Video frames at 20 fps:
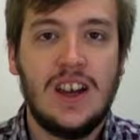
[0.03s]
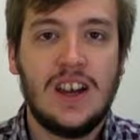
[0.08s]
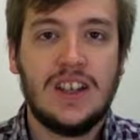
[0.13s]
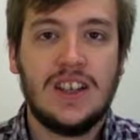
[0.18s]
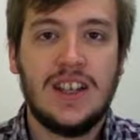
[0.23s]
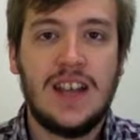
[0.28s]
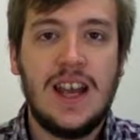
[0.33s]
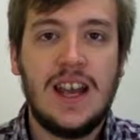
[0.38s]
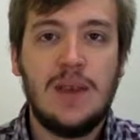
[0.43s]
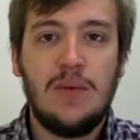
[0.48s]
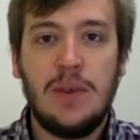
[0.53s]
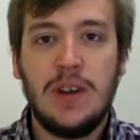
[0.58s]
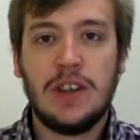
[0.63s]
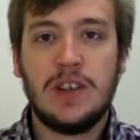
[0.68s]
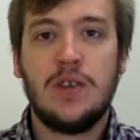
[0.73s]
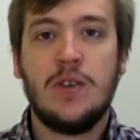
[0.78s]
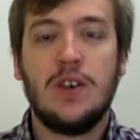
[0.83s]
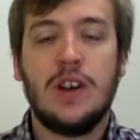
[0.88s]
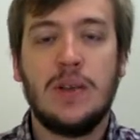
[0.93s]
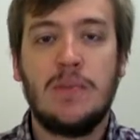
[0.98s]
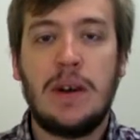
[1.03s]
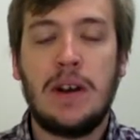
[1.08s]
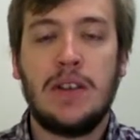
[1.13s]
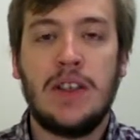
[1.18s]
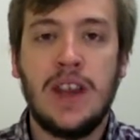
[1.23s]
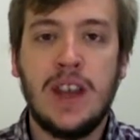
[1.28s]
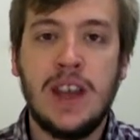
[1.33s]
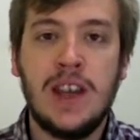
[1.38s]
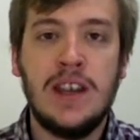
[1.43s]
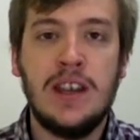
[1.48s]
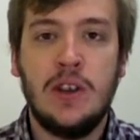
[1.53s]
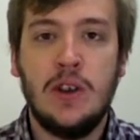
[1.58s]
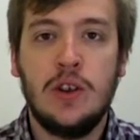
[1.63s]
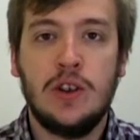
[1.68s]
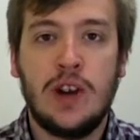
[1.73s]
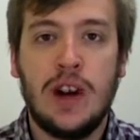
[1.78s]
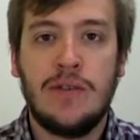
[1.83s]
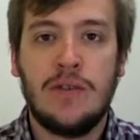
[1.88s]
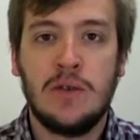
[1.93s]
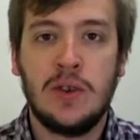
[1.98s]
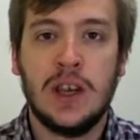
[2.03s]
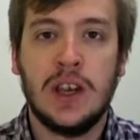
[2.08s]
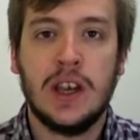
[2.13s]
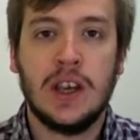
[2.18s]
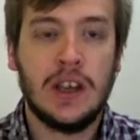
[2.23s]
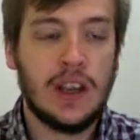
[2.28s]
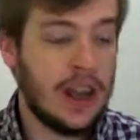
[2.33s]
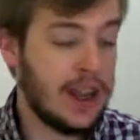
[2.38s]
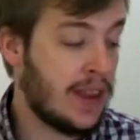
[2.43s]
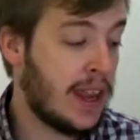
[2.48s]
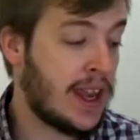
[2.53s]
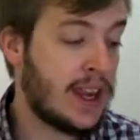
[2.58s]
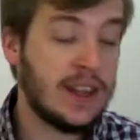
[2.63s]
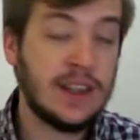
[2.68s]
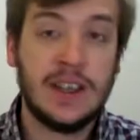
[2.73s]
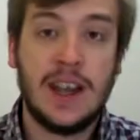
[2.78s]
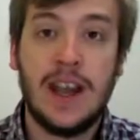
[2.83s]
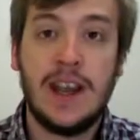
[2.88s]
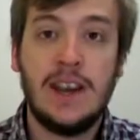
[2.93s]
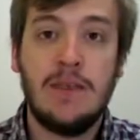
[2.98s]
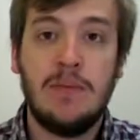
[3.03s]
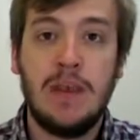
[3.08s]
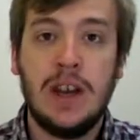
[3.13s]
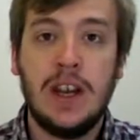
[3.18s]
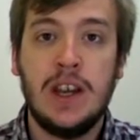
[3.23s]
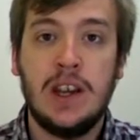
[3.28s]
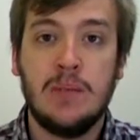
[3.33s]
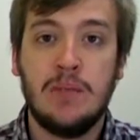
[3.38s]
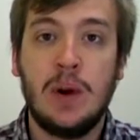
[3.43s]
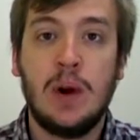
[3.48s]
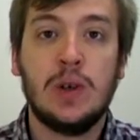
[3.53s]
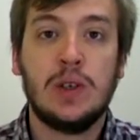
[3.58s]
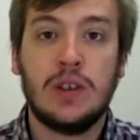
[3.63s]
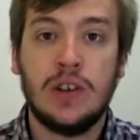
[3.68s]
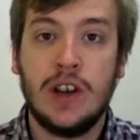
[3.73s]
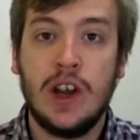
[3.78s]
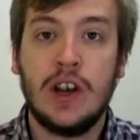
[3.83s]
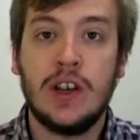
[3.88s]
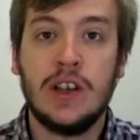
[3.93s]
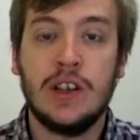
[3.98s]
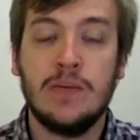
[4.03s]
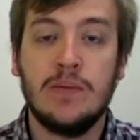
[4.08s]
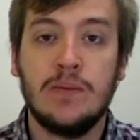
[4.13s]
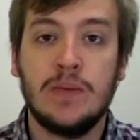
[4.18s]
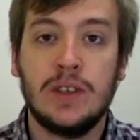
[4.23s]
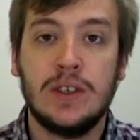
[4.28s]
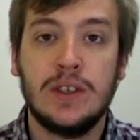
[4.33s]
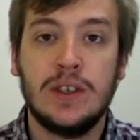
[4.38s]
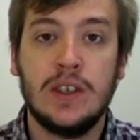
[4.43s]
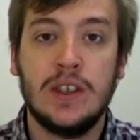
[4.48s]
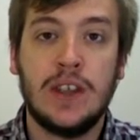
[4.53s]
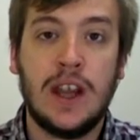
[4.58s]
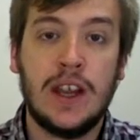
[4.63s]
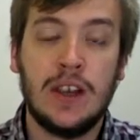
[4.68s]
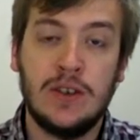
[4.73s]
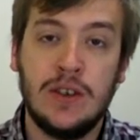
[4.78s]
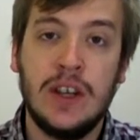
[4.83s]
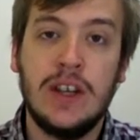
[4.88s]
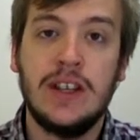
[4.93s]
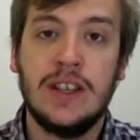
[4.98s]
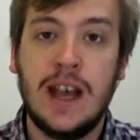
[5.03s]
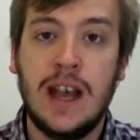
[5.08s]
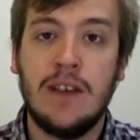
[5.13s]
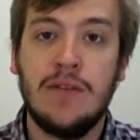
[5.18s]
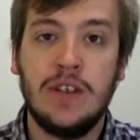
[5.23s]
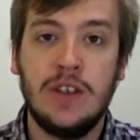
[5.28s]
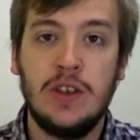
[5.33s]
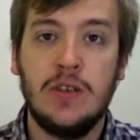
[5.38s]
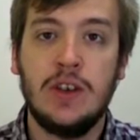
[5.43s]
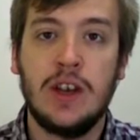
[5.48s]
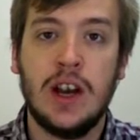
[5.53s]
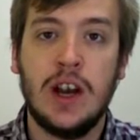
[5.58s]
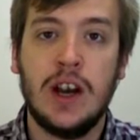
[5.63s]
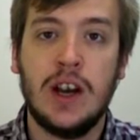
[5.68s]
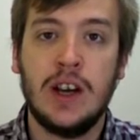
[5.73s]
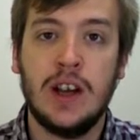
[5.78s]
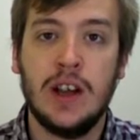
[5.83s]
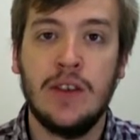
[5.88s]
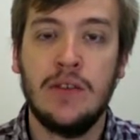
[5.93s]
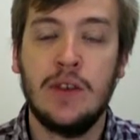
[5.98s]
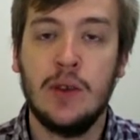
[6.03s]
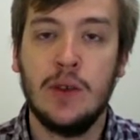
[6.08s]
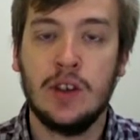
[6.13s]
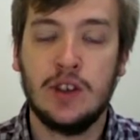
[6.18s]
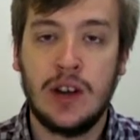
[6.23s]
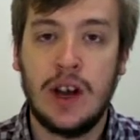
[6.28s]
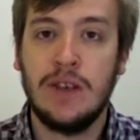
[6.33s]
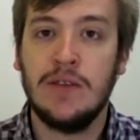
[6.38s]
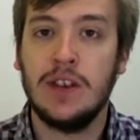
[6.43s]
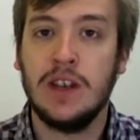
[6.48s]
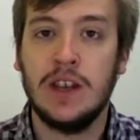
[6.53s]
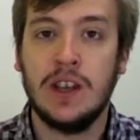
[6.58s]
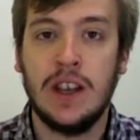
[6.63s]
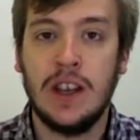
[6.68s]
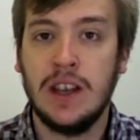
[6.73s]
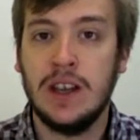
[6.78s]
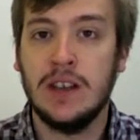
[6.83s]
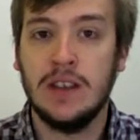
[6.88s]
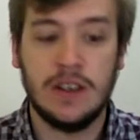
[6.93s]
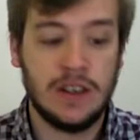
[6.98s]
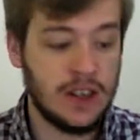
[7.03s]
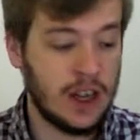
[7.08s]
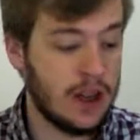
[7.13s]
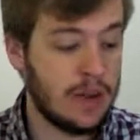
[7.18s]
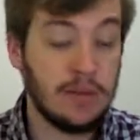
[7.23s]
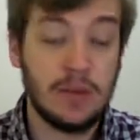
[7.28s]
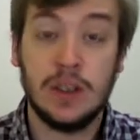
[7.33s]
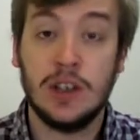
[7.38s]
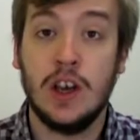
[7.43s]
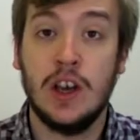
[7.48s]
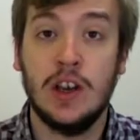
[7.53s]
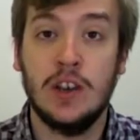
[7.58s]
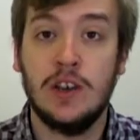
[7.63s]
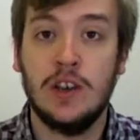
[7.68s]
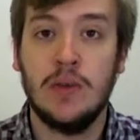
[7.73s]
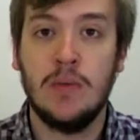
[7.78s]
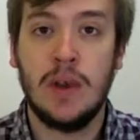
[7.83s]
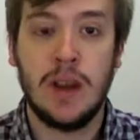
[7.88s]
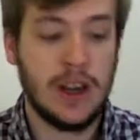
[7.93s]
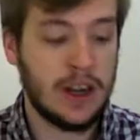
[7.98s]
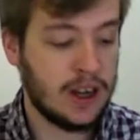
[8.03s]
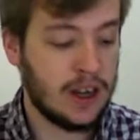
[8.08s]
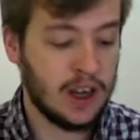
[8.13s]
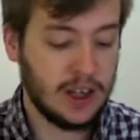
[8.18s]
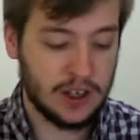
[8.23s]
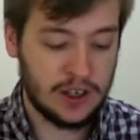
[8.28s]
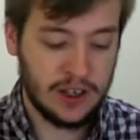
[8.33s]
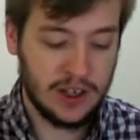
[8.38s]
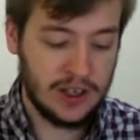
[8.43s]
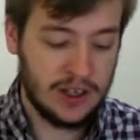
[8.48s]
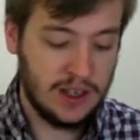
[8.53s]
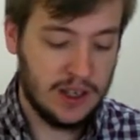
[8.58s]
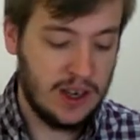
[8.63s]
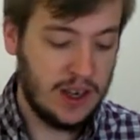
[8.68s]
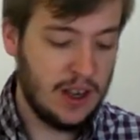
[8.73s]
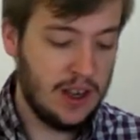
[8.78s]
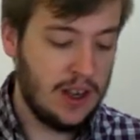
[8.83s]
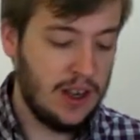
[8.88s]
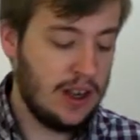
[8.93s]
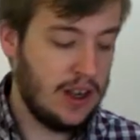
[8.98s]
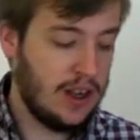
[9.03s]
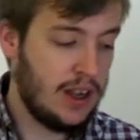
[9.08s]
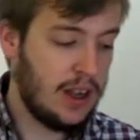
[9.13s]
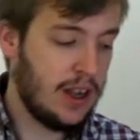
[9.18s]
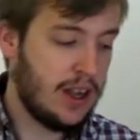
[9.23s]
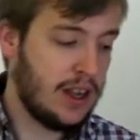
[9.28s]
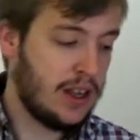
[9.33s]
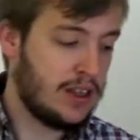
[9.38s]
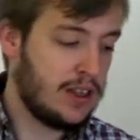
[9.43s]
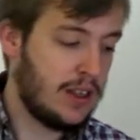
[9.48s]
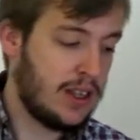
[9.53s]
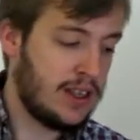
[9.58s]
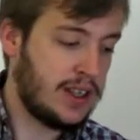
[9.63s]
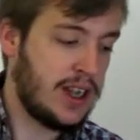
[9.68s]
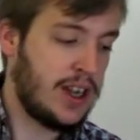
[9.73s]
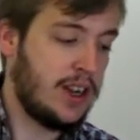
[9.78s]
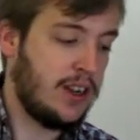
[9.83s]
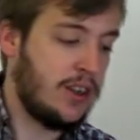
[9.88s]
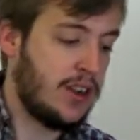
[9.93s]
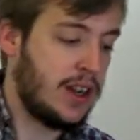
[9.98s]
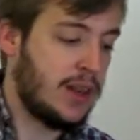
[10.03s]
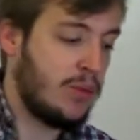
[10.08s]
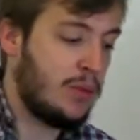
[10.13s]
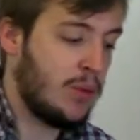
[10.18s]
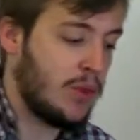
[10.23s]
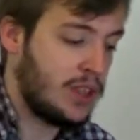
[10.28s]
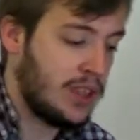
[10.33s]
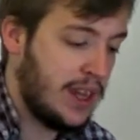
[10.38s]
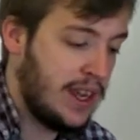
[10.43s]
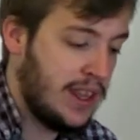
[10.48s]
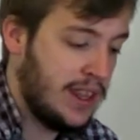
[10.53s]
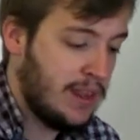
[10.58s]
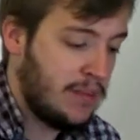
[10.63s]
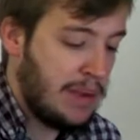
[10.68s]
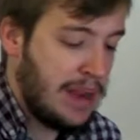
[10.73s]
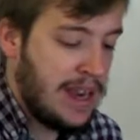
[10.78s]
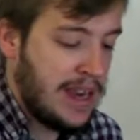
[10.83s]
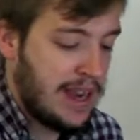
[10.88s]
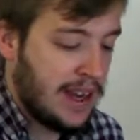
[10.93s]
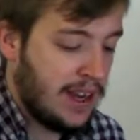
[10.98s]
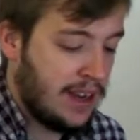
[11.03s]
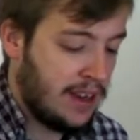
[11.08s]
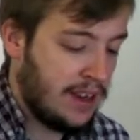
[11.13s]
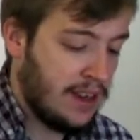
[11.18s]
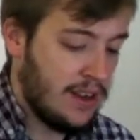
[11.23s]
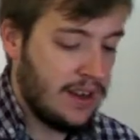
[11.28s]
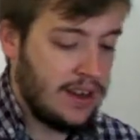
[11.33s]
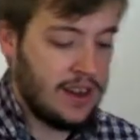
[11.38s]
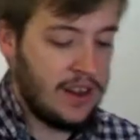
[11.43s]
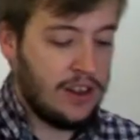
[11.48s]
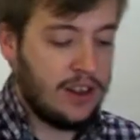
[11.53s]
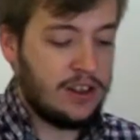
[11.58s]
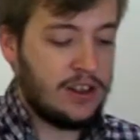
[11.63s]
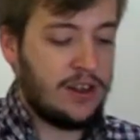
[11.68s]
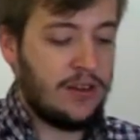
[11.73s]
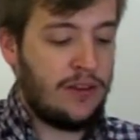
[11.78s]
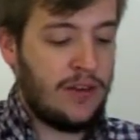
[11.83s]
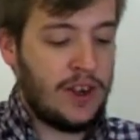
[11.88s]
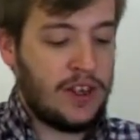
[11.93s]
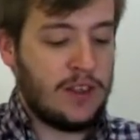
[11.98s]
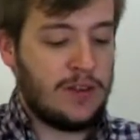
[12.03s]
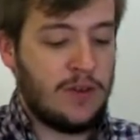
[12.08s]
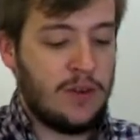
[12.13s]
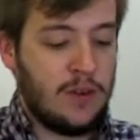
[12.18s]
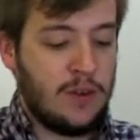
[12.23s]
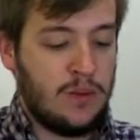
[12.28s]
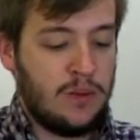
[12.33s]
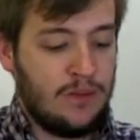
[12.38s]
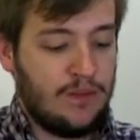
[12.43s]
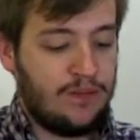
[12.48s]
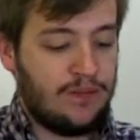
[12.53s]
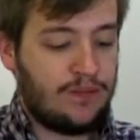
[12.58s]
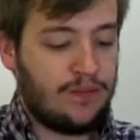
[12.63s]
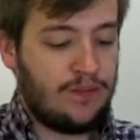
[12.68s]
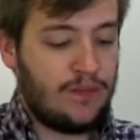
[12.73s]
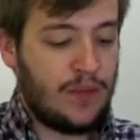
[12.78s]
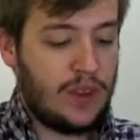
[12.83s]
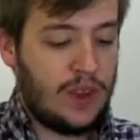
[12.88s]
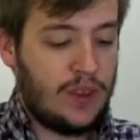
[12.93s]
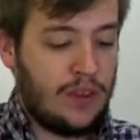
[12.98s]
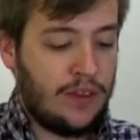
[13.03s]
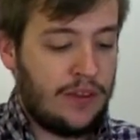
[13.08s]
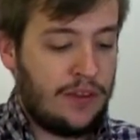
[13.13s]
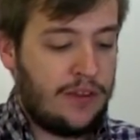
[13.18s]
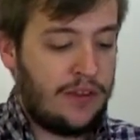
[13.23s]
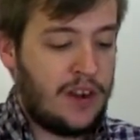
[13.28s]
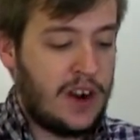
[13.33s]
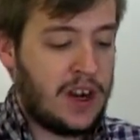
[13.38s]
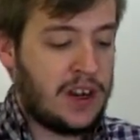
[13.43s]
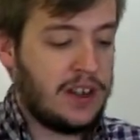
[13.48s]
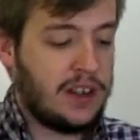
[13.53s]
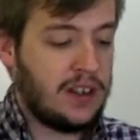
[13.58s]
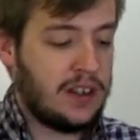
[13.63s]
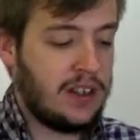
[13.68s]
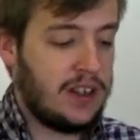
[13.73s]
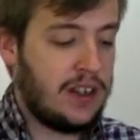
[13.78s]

Today we are talking about the EU Travel Kit. They contain many compulsory items that you need to have in your car if you are travelling in certain European countries. So let's take a look at what's in the bag. So first of all, the front